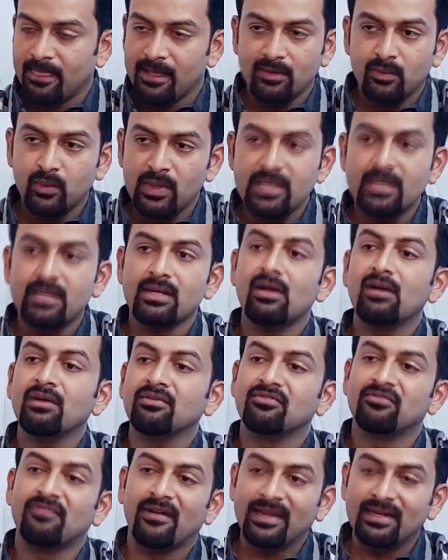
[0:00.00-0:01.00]
that we cannot
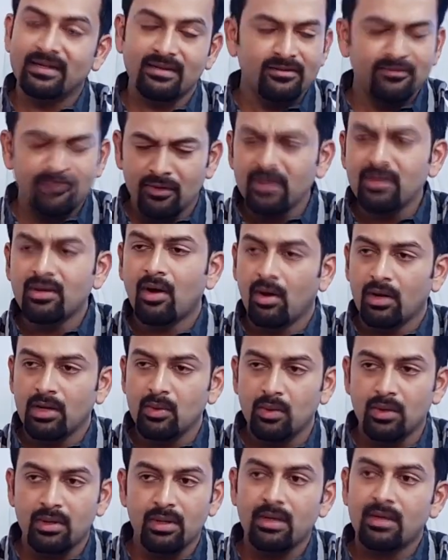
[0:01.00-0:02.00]
fight, forget
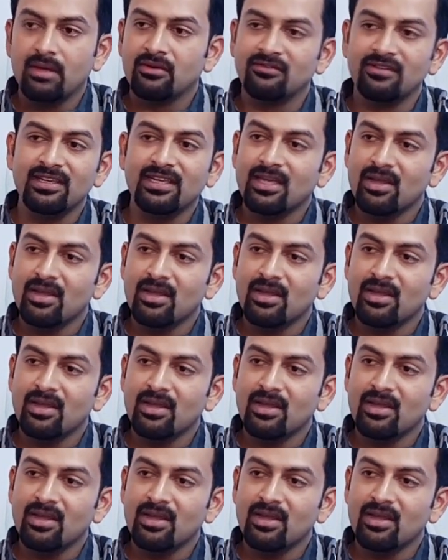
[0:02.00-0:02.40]
Hollywood, right.